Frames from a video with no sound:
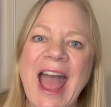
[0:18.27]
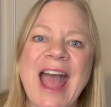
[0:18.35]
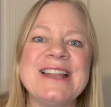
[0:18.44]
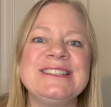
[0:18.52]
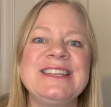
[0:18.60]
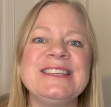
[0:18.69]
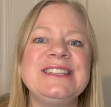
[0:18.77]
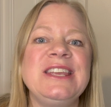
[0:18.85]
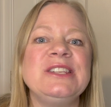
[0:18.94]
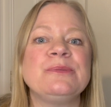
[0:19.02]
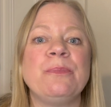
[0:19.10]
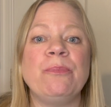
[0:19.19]
at
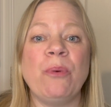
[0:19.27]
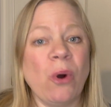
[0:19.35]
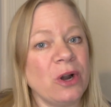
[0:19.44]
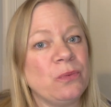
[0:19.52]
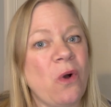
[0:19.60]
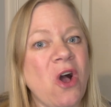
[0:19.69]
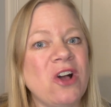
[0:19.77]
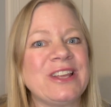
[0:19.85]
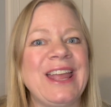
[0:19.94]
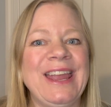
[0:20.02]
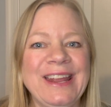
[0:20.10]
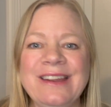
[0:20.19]
Disney's BoardWalk
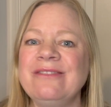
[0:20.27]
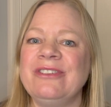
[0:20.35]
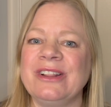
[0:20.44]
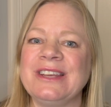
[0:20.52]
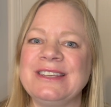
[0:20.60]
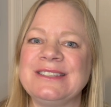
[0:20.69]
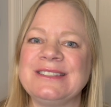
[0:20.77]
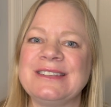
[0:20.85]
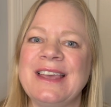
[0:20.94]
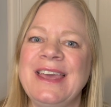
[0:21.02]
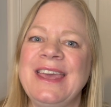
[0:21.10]
Inn & Villas.